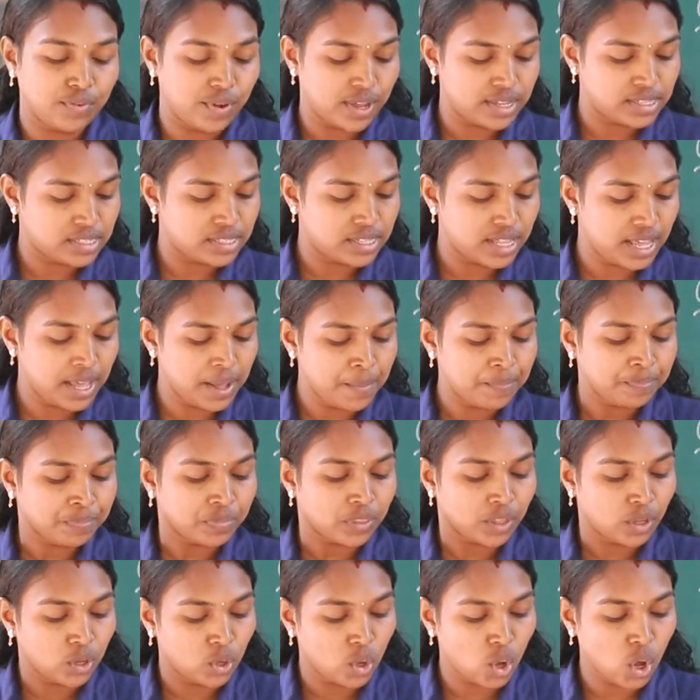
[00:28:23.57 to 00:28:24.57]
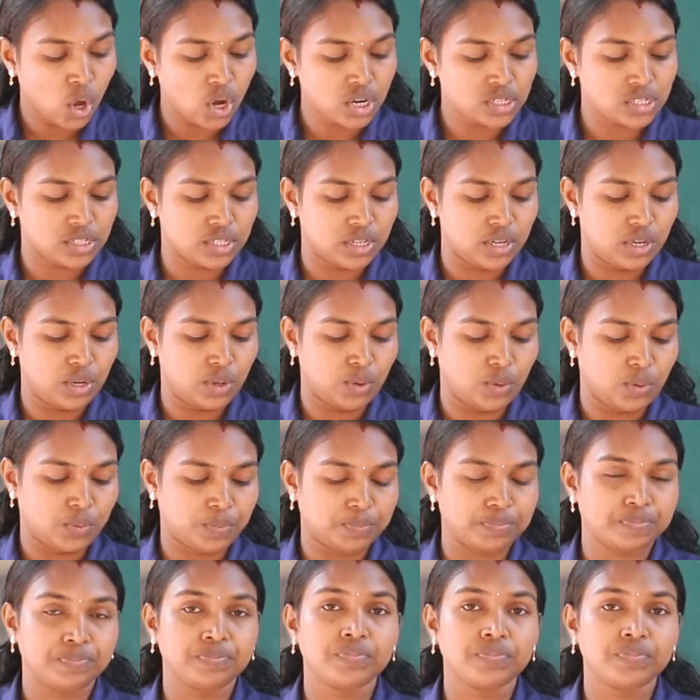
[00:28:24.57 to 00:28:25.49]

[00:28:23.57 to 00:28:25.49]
was the God's law.